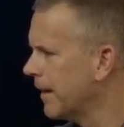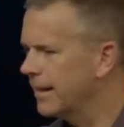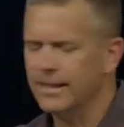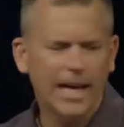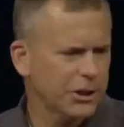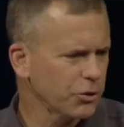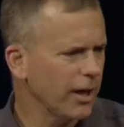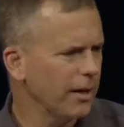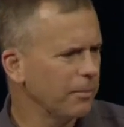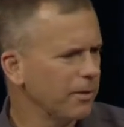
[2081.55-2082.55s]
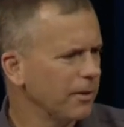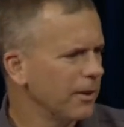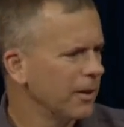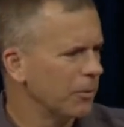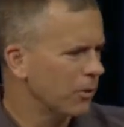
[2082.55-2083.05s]
And then that tribe
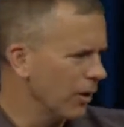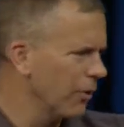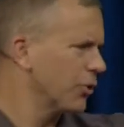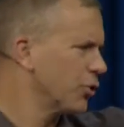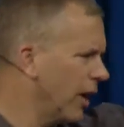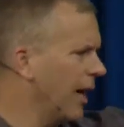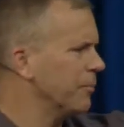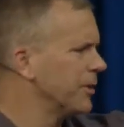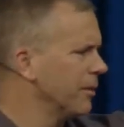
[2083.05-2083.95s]
would go to other tribes